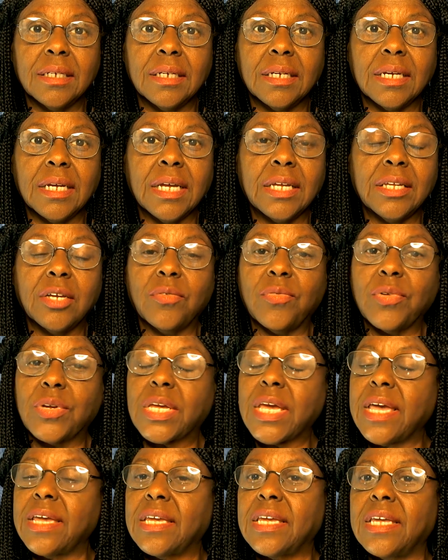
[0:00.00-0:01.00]
And if you
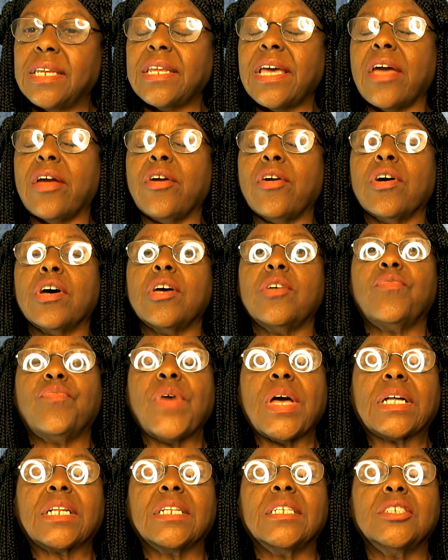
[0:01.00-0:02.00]
can't get that air
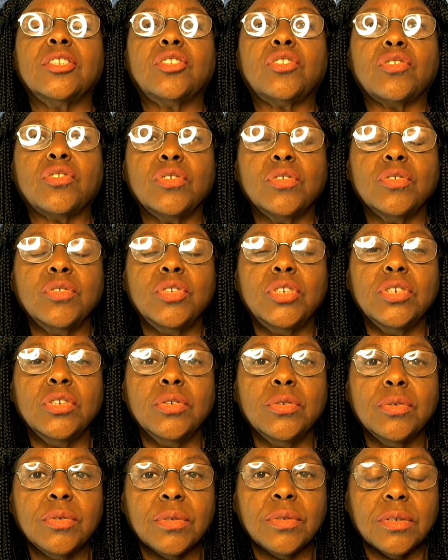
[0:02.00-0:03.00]
effectively through
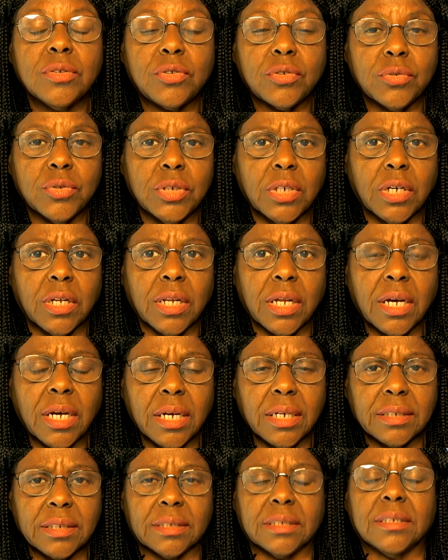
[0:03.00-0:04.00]
your
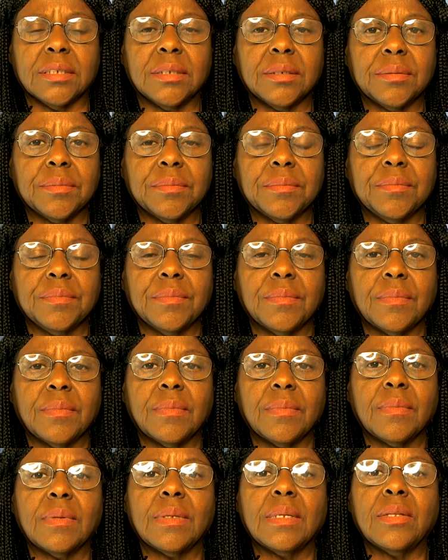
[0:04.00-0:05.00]
lungs,
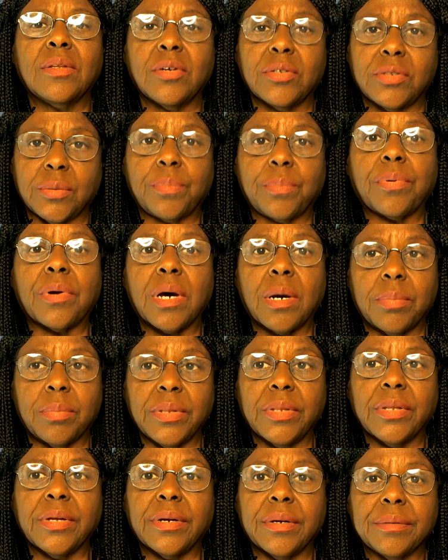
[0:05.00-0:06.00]
there's a
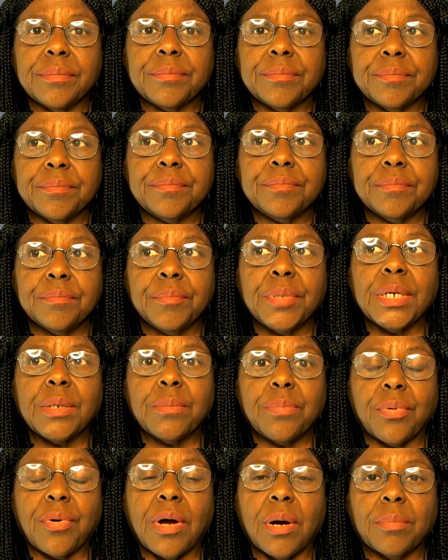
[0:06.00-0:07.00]
problem there, big
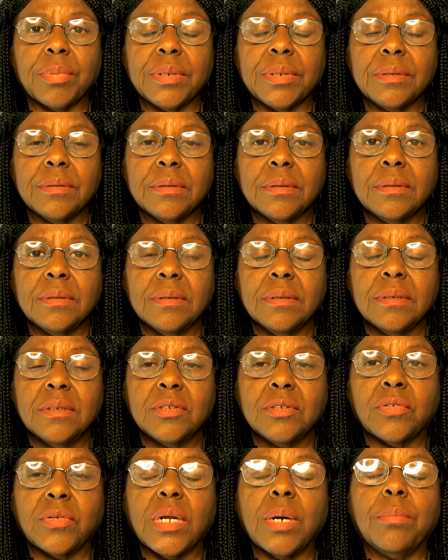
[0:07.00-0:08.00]
problem.
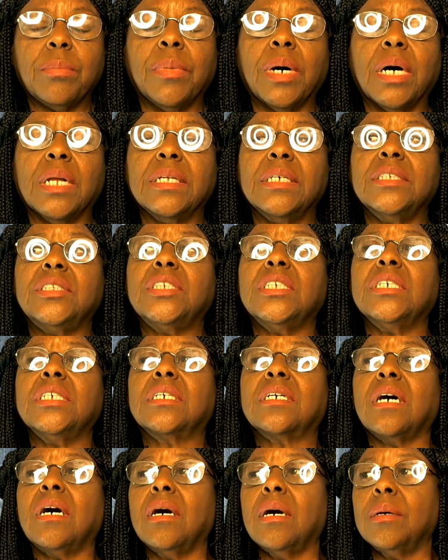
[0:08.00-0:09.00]
So that mullein tea
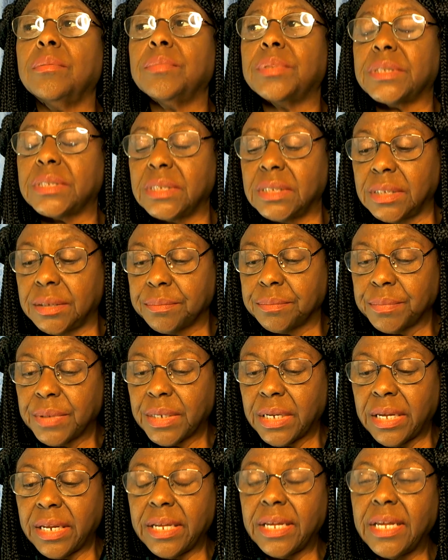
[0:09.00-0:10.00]
comes in
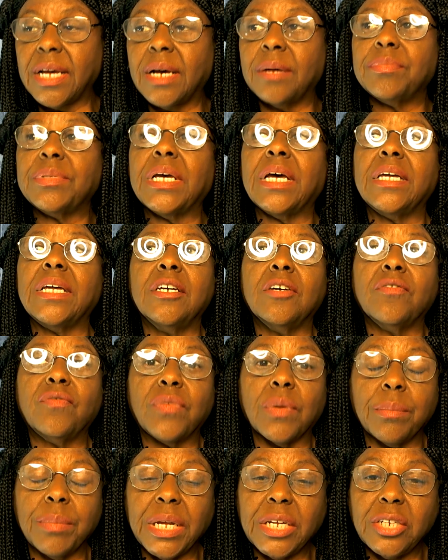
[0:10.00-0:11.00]
and help that
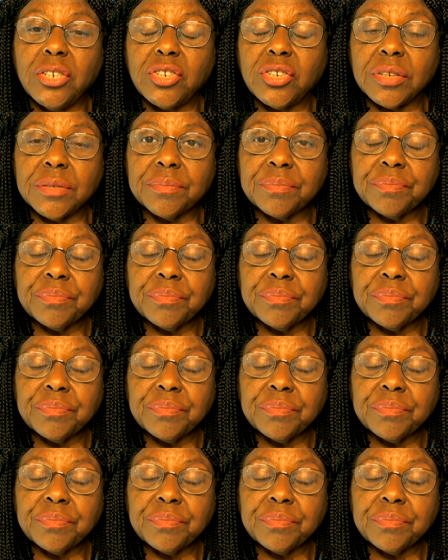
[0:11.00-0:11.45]
inflammation,